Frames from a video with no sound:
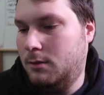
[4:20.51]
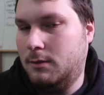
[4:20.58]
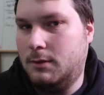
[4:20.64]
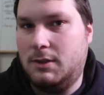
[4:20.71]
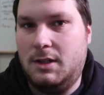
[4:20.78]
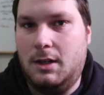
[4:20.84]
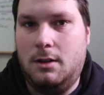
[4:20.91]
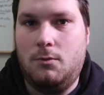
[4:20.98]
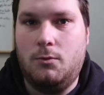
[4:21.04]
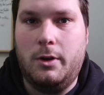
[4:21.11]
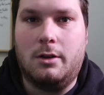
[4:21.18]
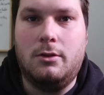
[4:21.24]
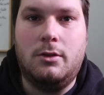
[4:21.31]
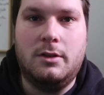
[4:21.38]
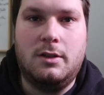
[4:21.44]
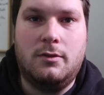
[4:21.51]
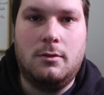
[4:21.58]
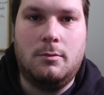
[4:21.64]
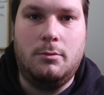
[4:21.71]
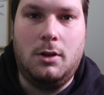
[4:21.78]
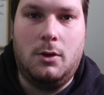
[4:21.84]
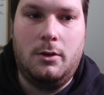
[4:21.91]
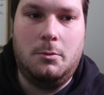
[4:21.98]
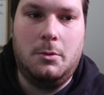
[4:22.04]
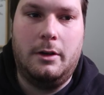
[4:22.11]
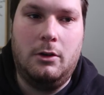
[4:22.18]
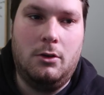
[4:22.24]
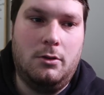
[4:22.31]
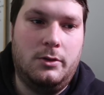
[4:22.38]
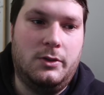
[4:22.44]
setting records for blowing my
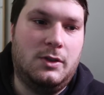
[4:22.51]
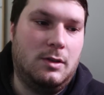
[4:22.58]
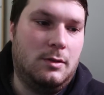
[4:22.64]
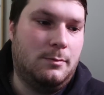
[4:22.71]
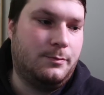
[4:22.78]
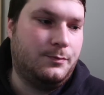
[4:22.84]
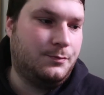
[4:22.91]
nose,